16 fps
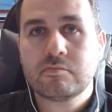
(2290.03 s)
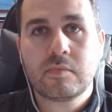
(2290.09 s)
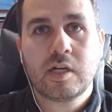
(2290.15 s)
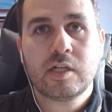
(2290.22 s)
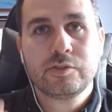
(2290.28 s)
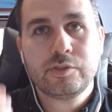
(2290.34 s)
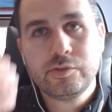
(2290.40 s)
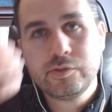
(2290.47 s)

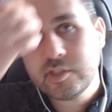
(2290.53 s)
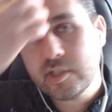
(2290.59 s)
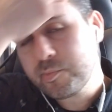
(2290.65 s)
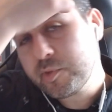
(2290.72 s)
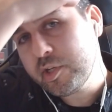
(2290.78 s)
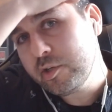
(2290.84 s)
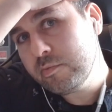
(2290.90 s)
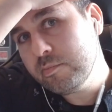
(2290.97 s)
I'll use
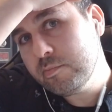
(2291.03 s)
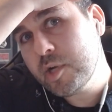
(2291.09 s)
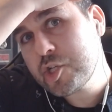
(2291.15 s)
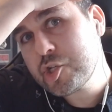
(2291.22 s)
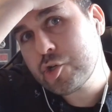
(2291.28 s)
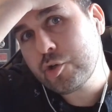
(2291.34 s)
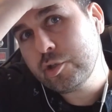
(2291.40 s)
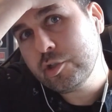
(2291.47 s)
something
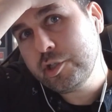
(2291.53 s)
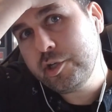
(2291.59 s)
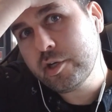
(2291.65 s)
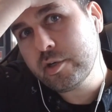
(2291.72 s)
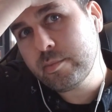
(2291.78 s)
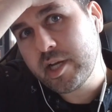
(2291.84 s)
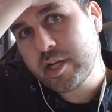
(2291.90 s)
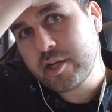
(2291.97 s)
much earlier
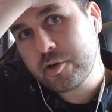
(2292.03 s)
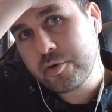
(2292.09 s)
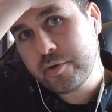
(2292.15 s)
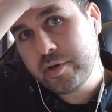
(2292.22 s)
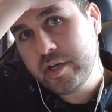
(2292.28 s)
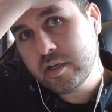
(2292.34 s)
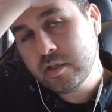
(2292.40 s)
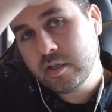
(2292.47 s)
in my
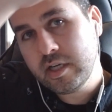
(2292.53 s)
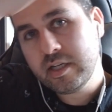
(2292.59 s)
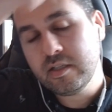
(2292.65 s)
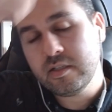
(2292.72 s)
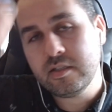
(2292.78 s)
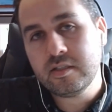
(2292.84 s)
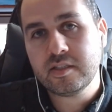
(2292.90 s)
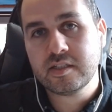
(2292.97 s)
career,
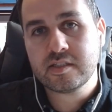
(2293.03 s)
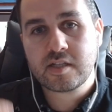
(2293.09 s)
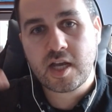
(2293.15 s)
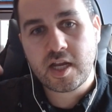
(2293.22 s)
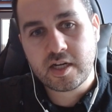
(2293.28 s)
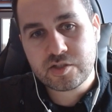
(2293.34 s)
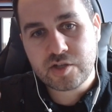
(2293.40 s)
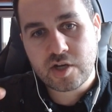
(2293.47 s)
and this
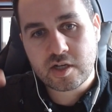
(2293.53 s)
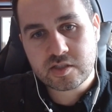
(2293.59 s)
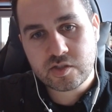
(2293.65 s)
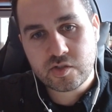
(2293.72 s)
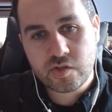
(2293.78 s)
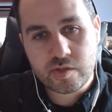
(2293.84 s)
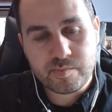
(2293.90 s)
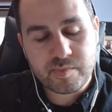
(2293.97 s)
kind of talks
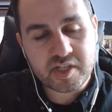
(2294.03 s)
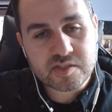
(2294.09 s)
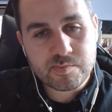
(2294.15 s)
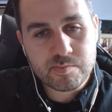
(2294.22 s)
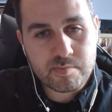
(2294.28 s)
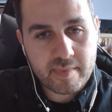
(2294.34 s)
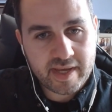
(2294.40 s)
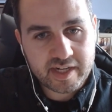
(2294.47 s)
to the mix
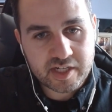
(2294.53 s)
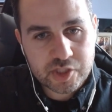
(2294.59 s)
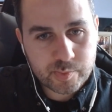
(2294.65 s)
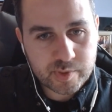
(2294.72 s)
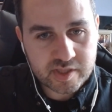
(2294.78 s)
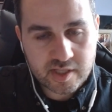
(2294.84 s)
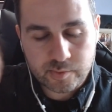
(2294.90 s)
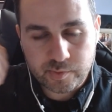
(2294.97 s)

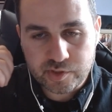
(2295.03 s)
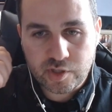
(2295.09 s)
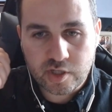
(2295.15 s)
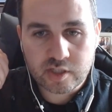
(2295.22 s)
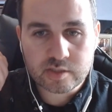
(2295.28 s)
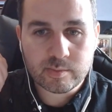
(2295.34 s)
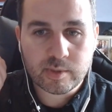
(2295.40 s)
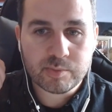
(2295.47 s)
management that we
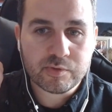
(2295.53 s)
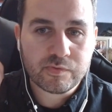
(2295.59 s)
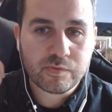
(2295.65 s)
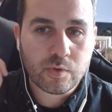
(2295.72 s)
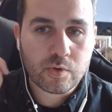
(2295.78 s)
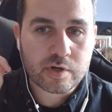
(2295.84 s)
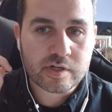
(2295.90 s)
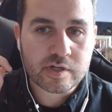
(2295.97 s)
talked about
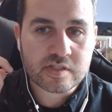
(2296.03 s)
before.